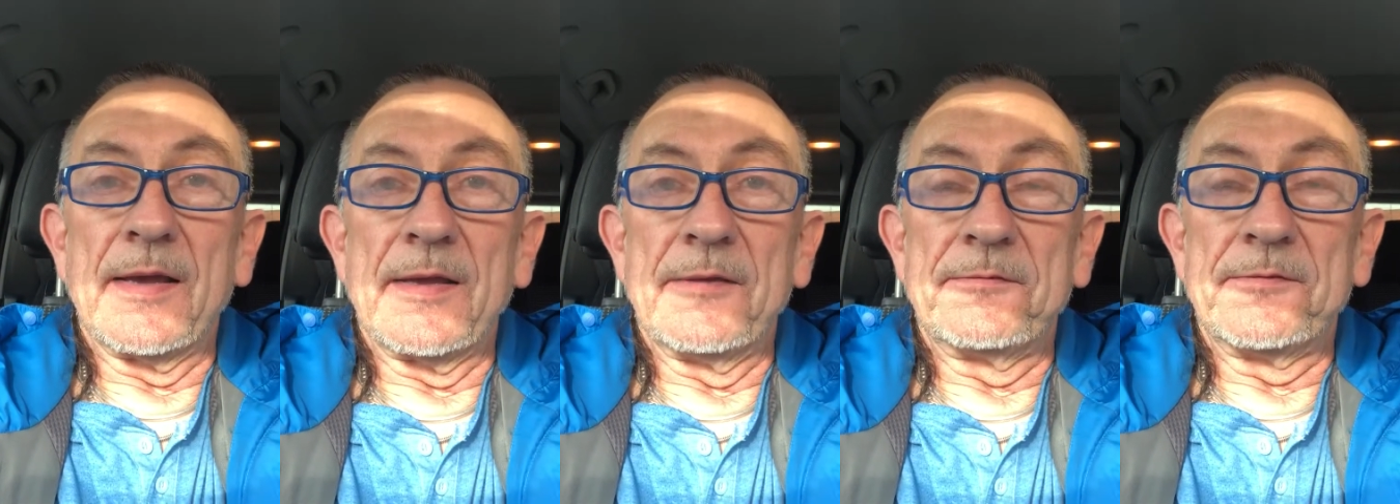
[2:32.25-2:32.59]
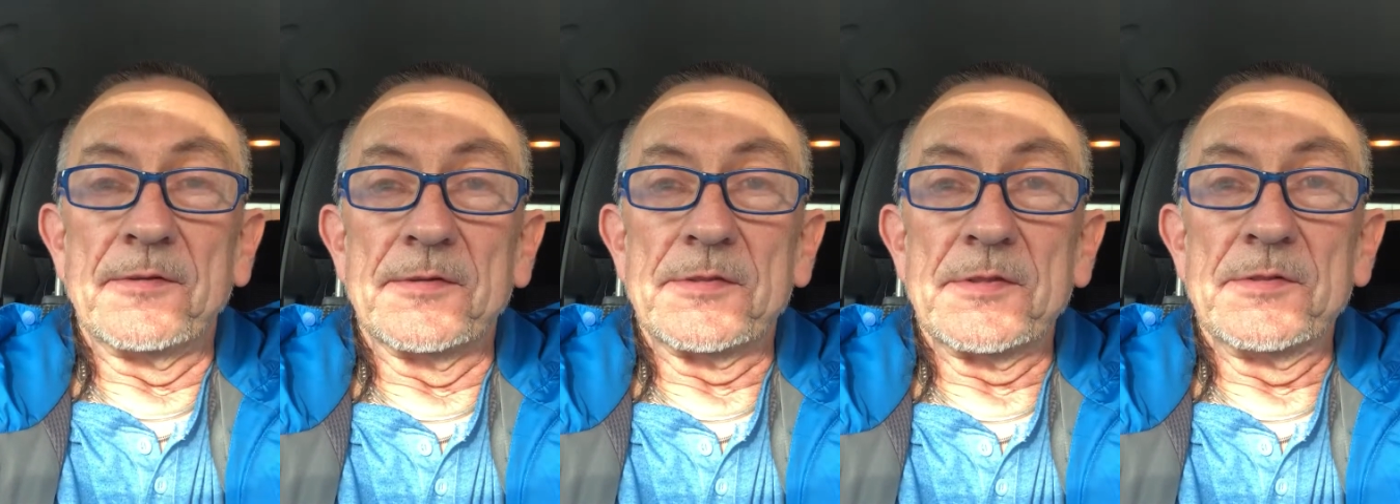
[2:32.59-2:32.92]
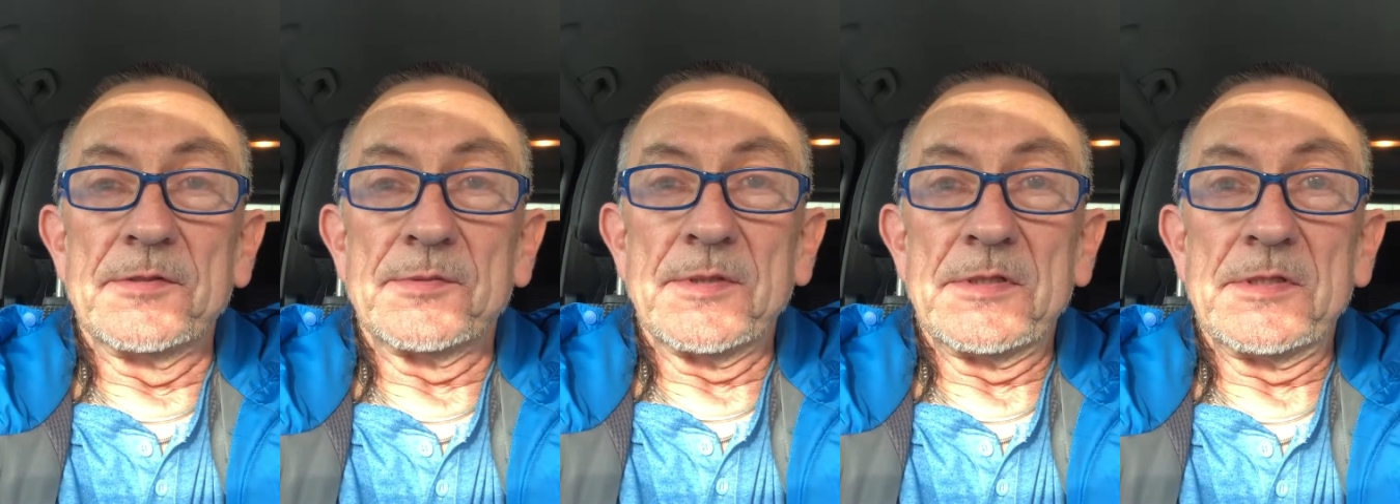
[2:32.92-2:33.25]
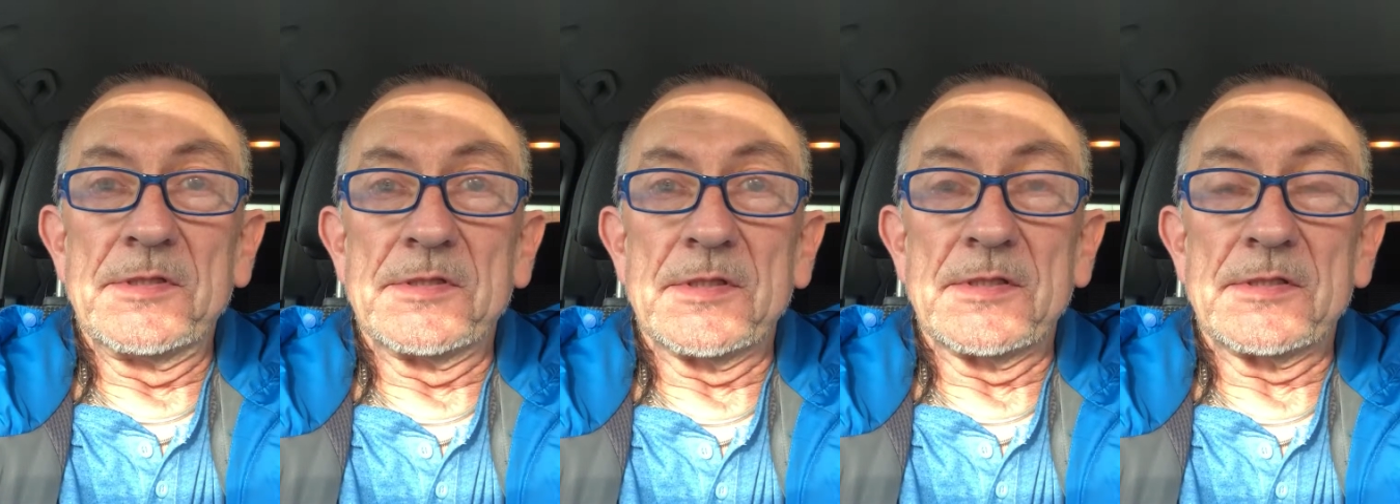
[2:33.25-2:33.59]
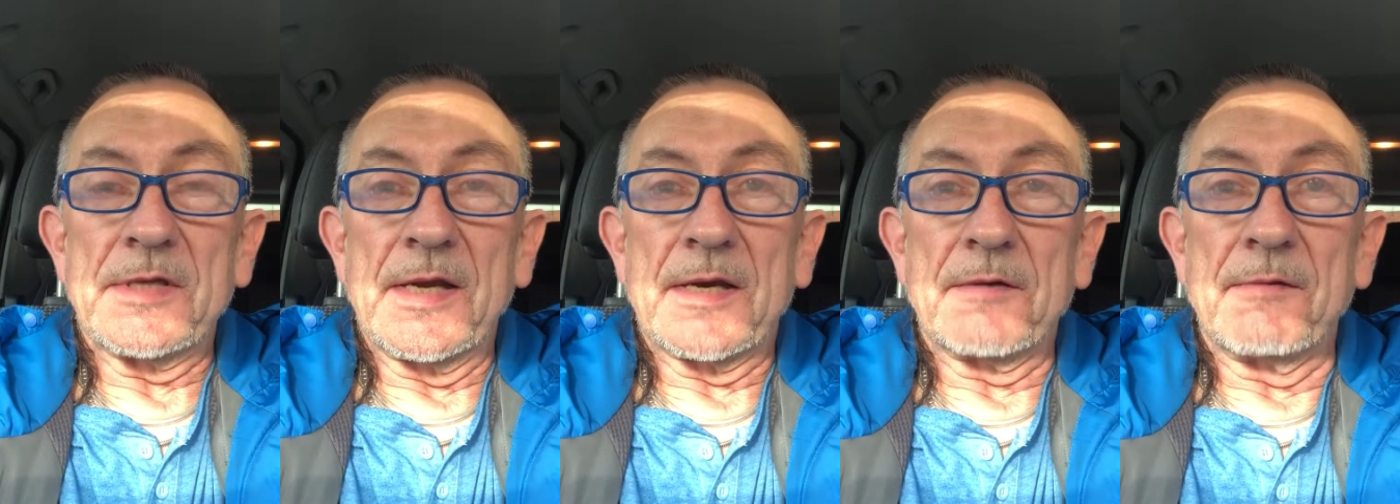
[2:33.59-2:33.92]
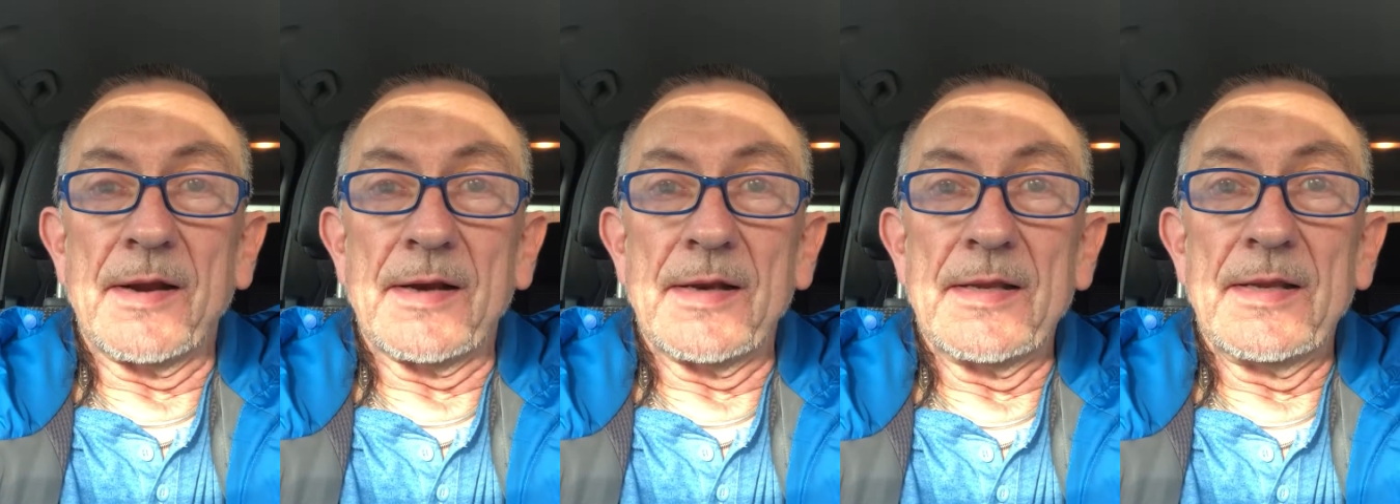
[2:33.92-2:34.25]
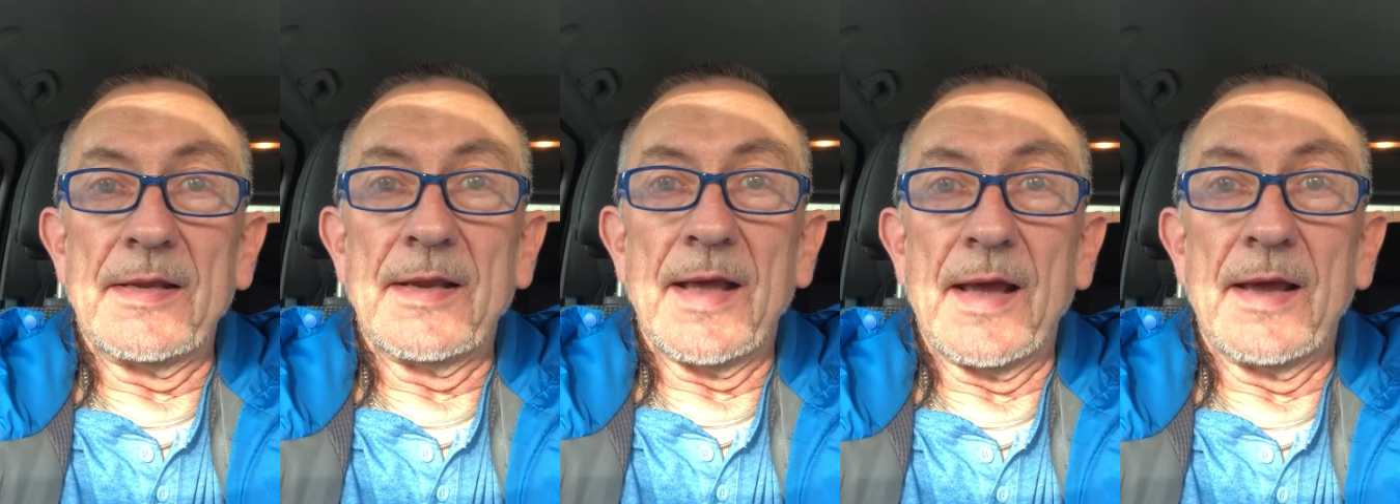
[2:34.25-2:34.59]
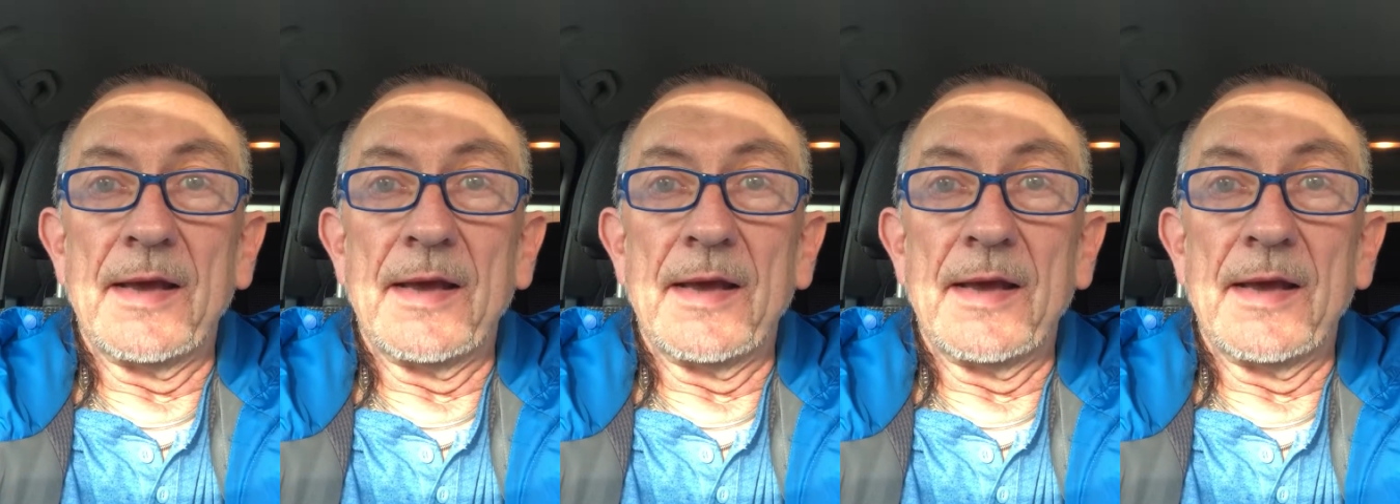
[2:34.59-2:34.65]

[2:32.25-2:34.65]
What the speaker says: If your 2 switches are set correctly,